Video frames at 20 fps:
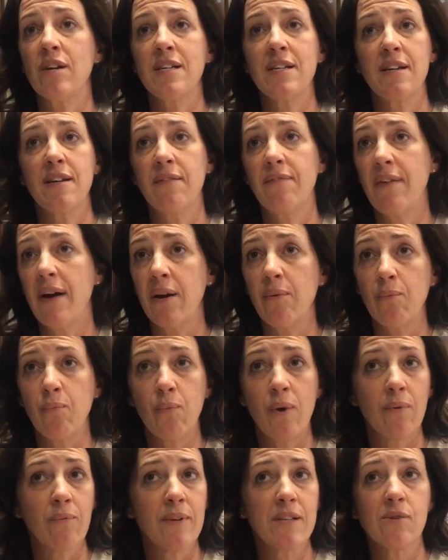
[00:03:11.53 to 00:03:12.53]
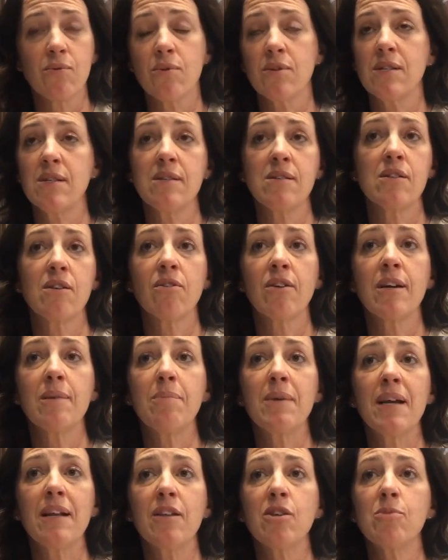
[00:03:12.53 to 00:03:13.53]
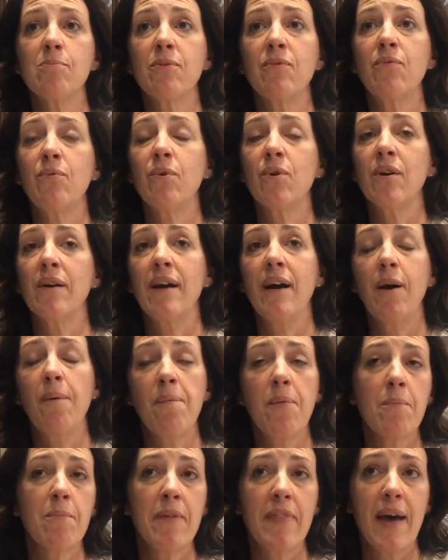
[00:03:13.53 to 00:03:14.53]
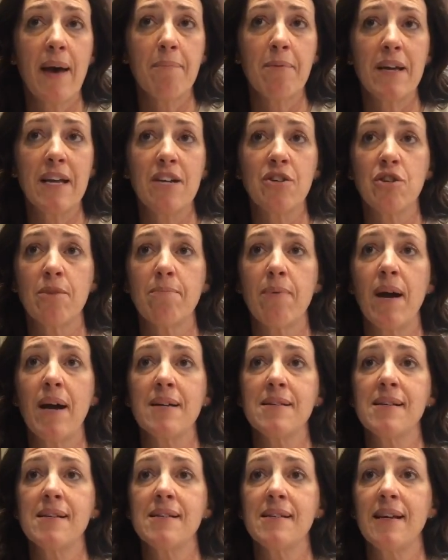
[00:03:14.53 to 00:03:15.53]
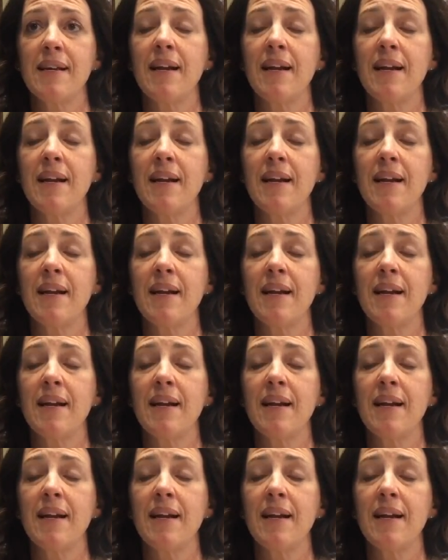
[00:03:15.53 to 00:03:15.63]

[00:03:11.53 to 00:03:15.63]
to identify what resources they're going to be eligible for, help them with the application process,